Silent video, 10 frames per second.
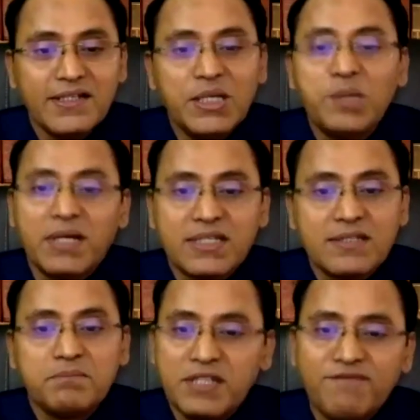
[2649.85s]
But
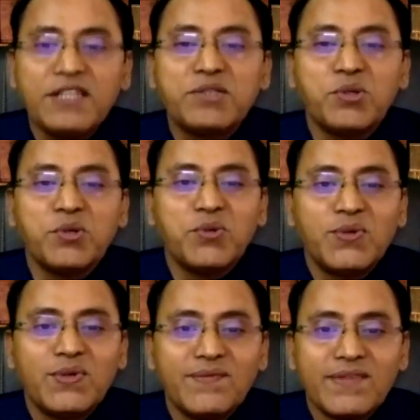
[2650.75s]
briefly though,
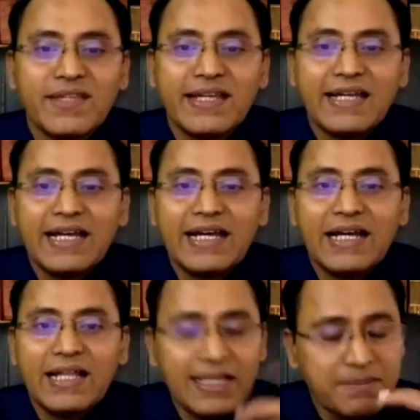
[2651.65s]

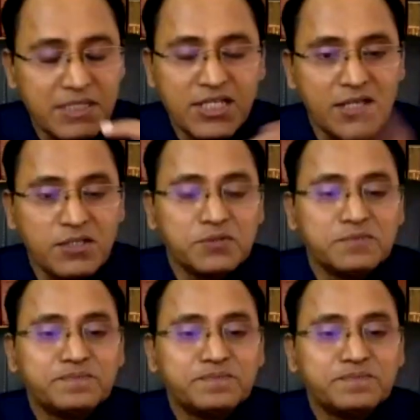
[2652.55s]
let me tell you,